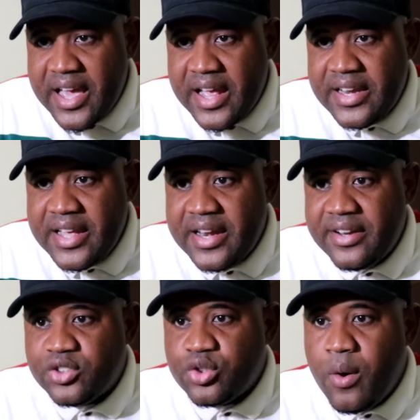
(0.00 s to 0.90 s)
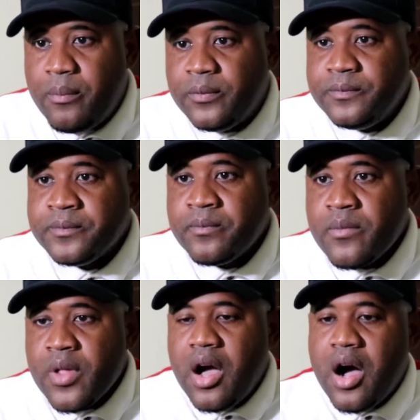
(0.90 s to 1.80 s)
And then some
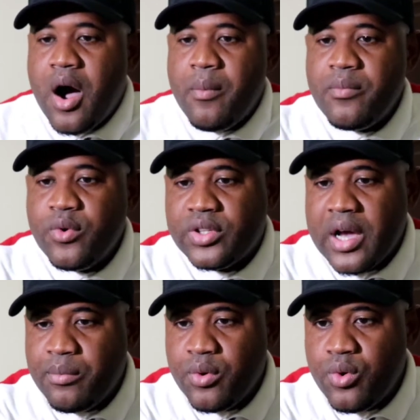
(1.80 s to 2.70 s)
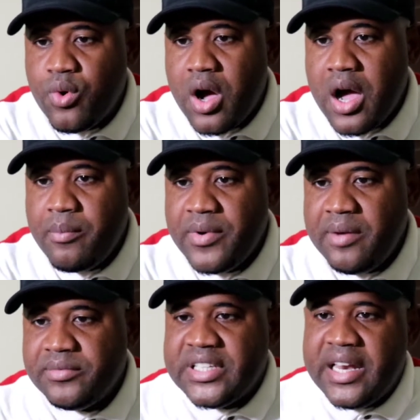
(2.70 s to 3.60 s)
um, notable um,
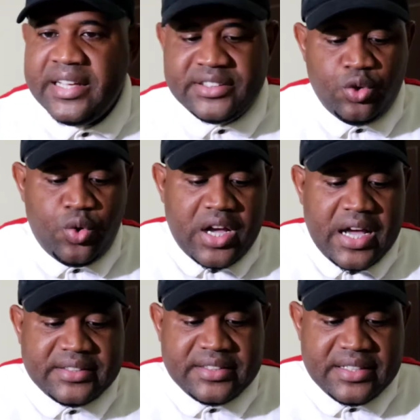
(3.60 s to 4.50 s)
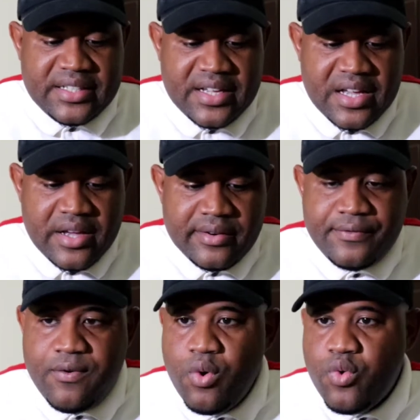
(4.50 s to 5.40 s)
names there. Let's look at the
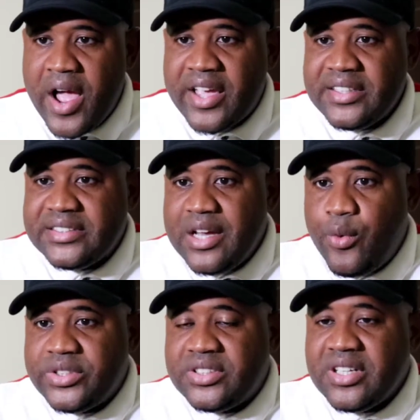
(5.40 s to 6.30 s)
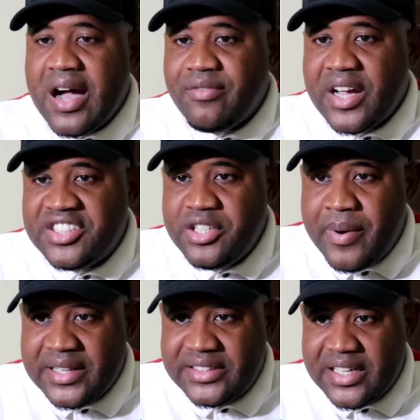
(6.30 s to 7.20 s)
full rankings there. We still have
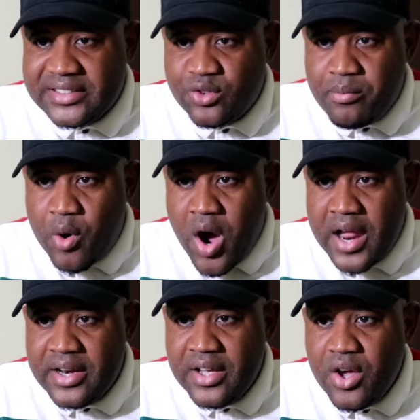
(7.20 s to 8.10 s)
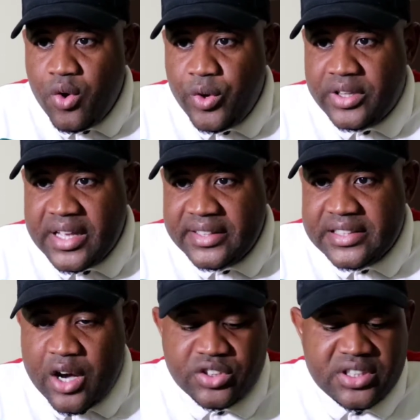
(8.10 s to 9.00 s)
Barty as number one with
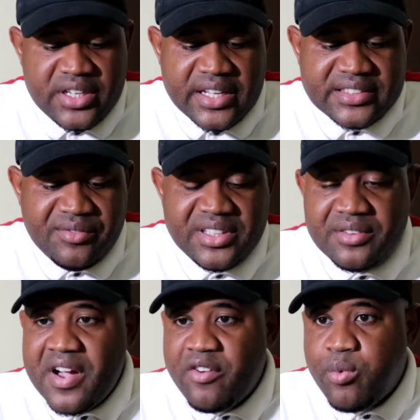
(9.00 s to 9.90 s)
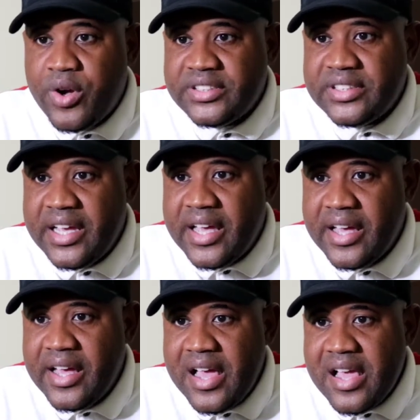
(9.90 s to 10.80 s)
10,075 points
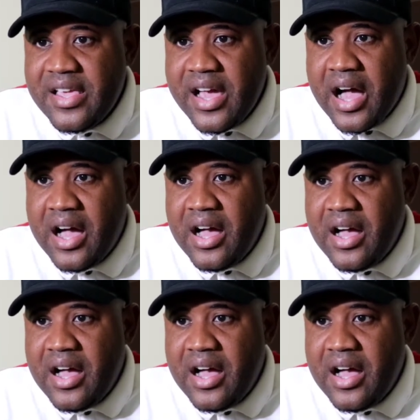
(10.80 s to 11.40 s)
there. Yeah.